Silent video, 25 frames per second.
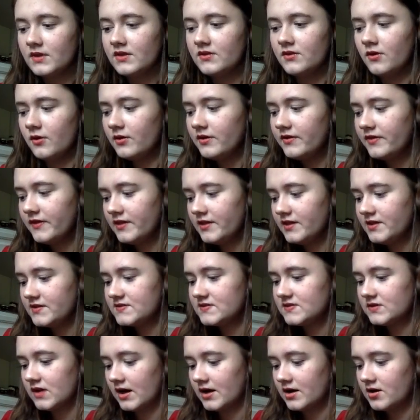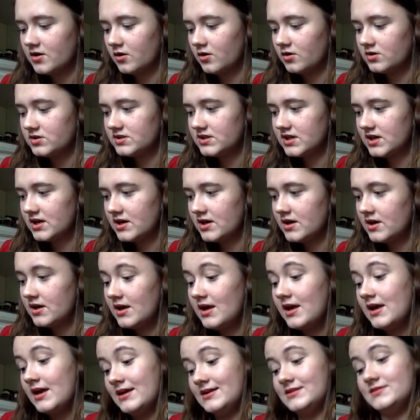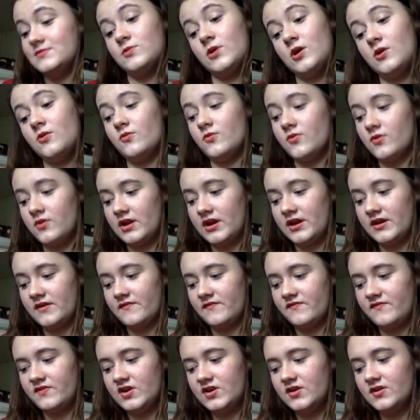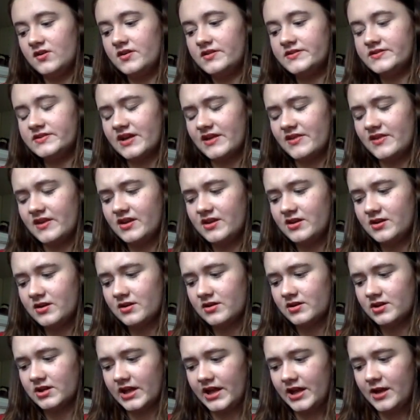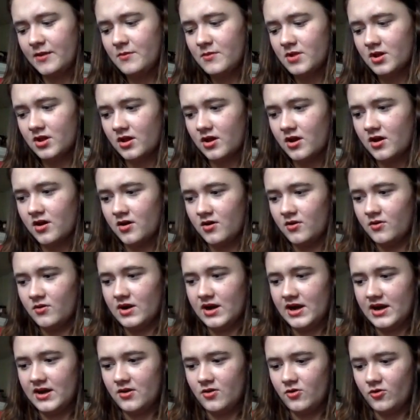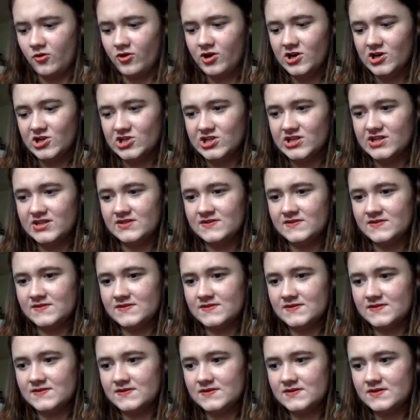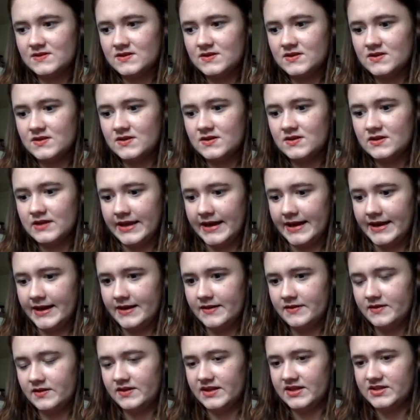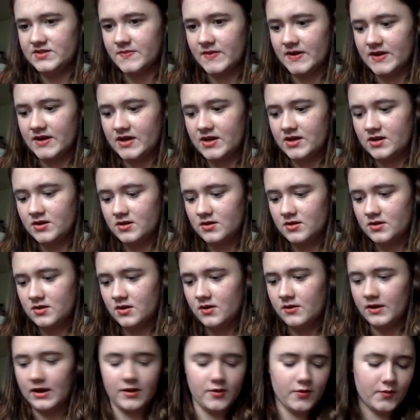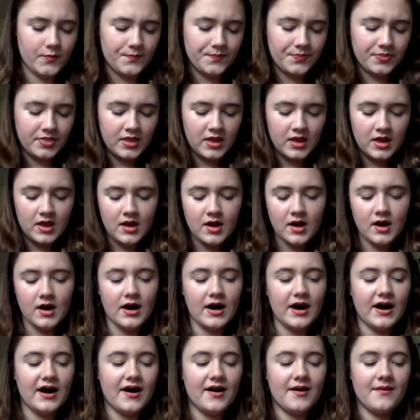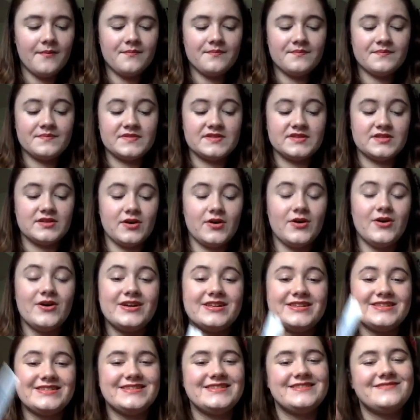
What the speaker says: The only thing that's not at Ulta is, well, Rodan & Fields, I think Glam Glow, and Origins. Yeah, I think that's about it. Okay, cool. So